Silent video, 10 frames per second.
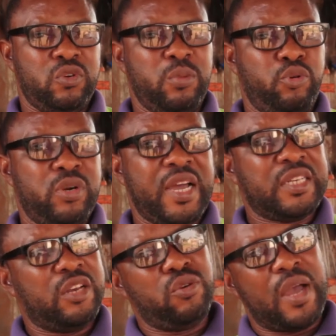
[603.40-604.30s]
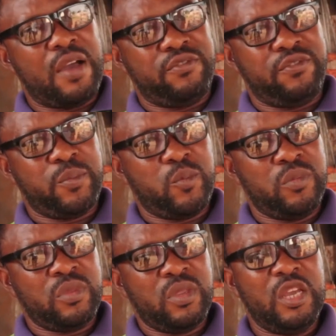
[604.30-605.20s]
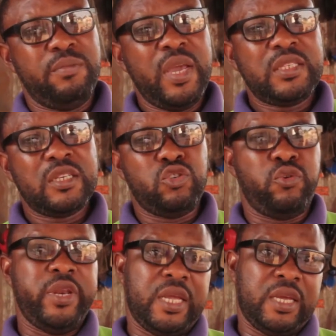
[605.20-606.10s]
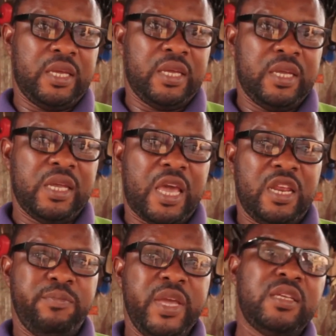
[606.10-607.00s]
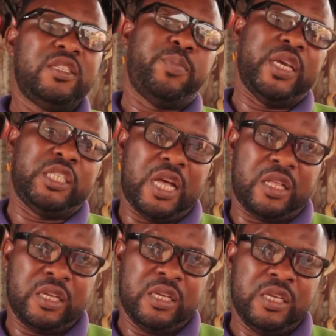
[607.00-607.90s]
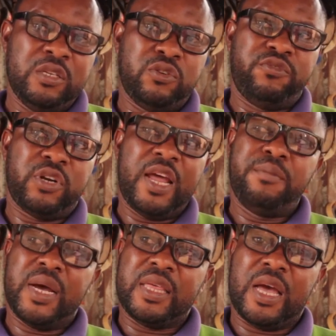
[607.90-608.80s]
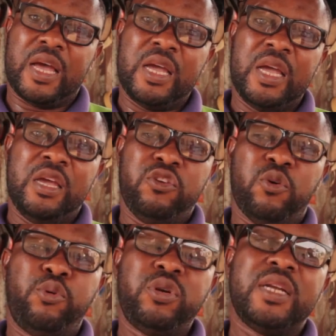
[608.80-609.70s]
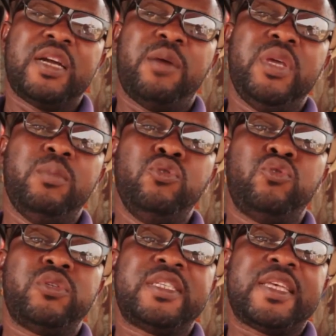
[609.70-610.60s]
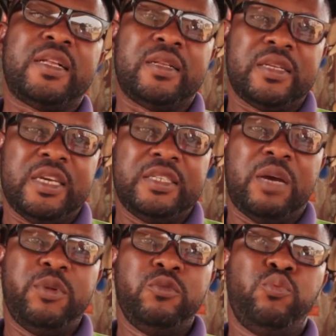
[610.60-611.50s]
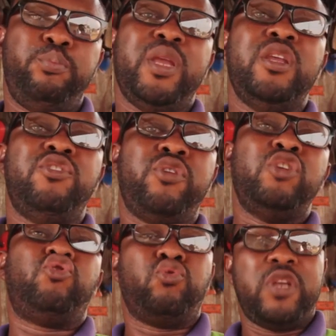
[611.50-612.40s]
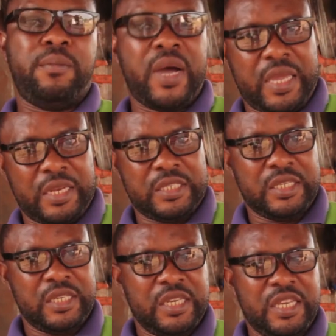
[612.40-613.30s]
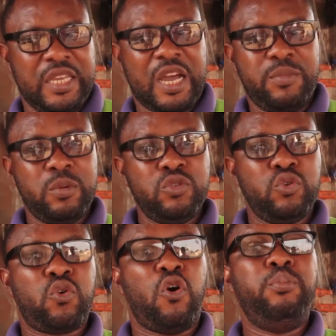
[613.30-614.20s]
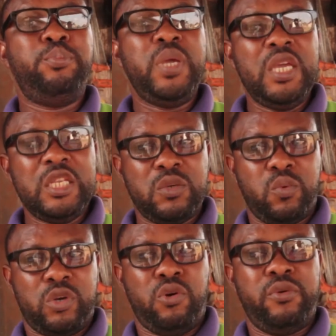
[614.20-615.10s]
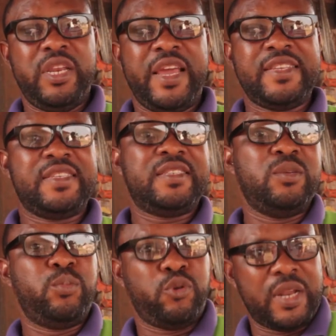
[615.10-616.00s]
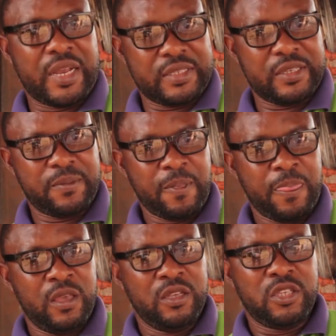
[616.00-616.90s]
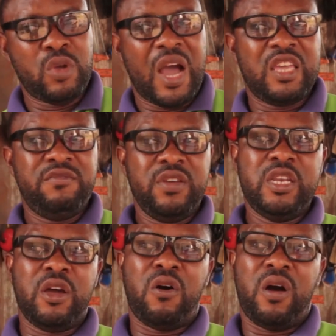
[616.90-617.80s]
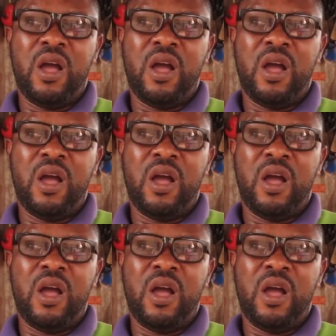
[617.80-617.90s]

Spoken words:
to the product that you have, It makes it unique and it makes it special. So for that matter, your product can be able to sell. It can be able to penetrate through the market. It can be able to compete with already existing products. You see, you are giving the